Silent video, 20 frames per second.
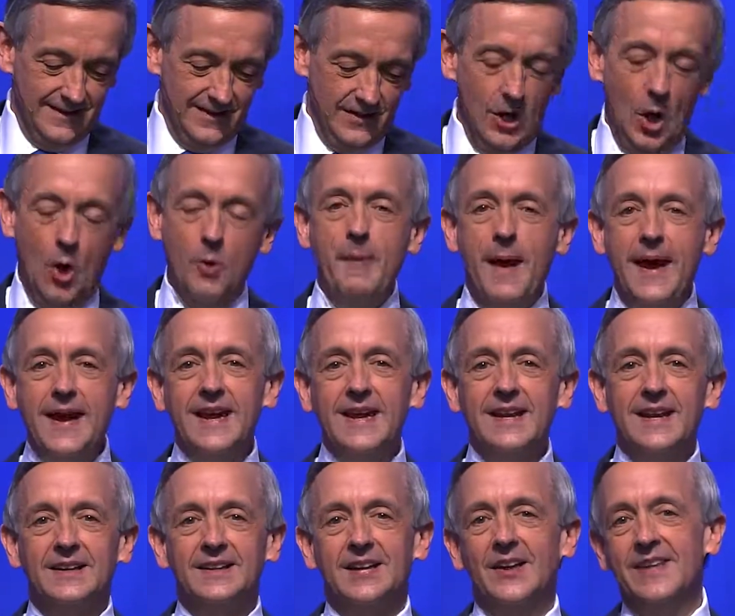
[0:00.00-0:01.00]
You know,
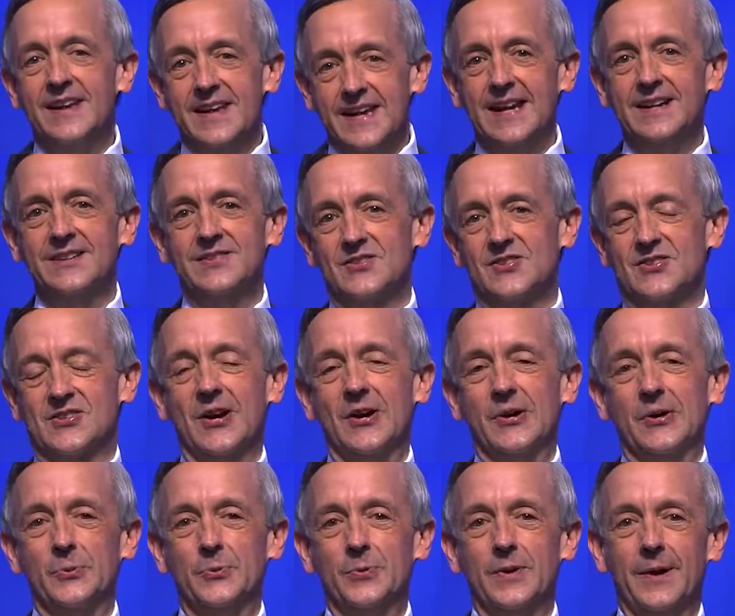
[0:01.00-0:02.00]
making it to the end
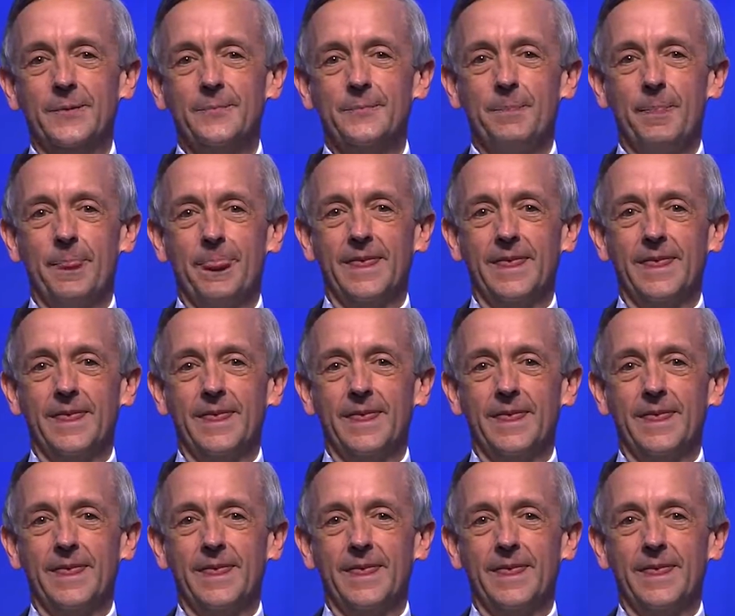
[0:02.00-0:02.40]
zone